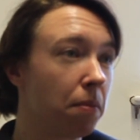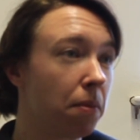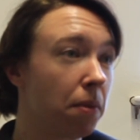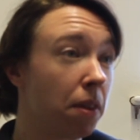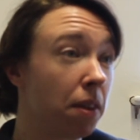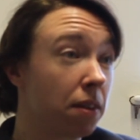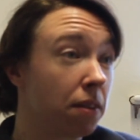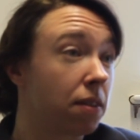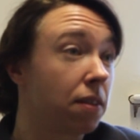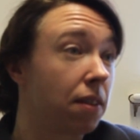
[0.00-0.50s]

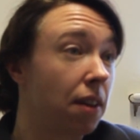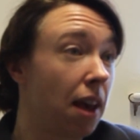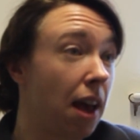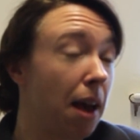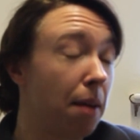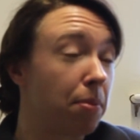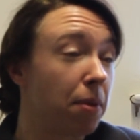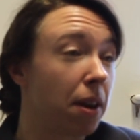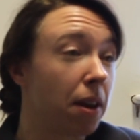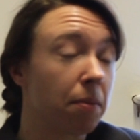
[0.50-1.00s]
that's
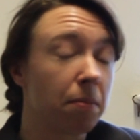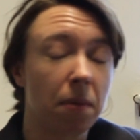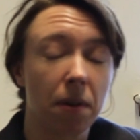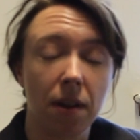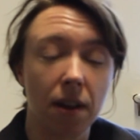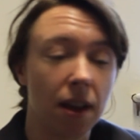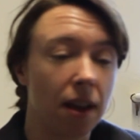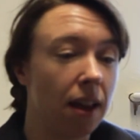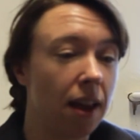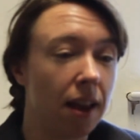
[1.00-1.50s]
happening,
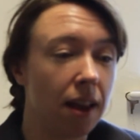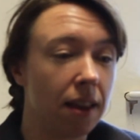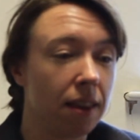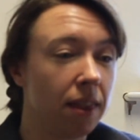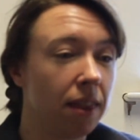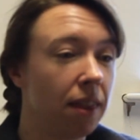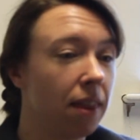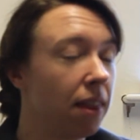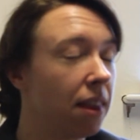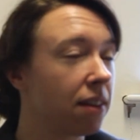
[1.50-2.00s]
but in